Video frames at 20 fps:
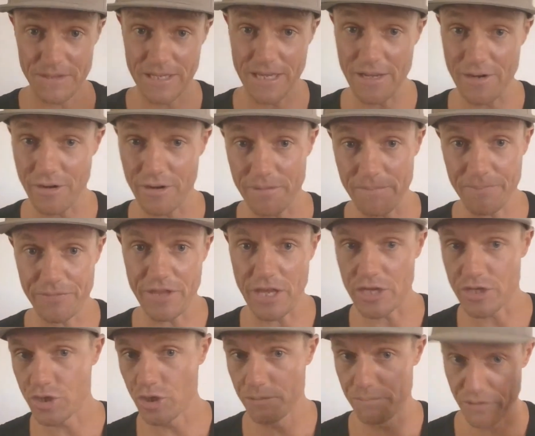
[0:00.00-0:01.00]
Get on them.
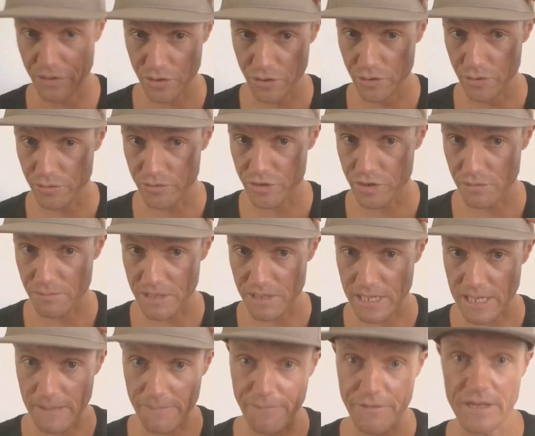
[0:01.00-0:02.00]
They're super cool, super
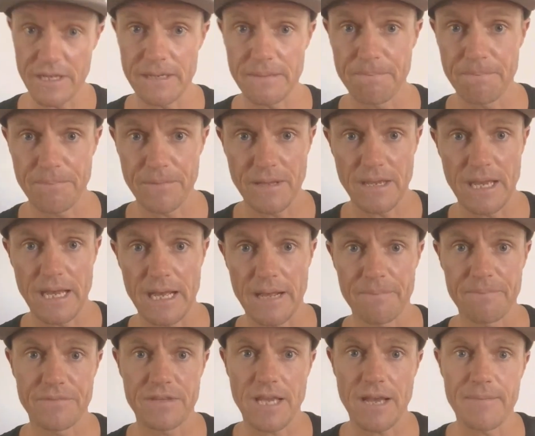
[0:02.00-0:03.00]
comfy.
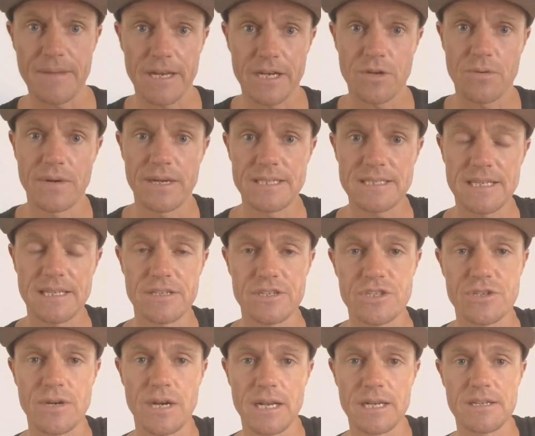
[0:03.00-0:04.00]
Come out of Queensland,
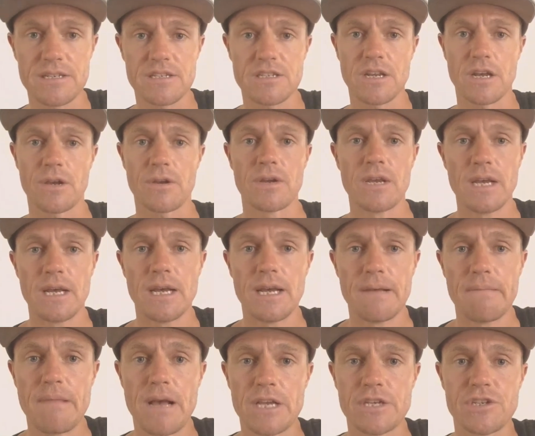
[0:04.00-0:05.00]
Australia, so
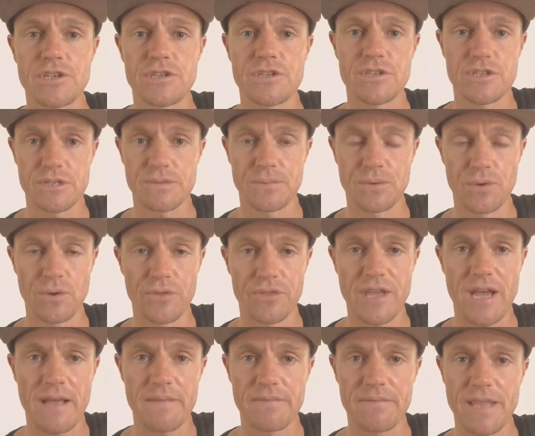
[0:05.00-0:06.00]
make sure you support
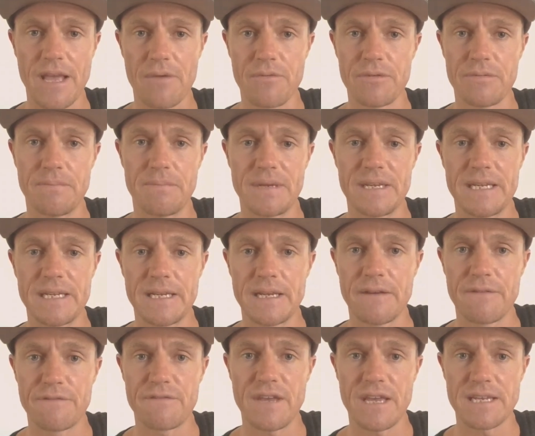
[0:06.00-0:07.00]
that. That would be
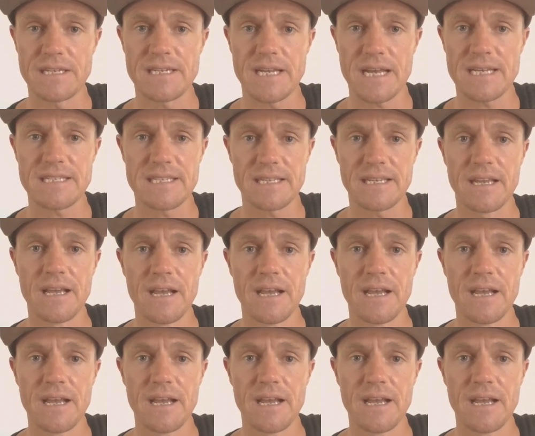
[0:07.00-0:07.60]
fantastic.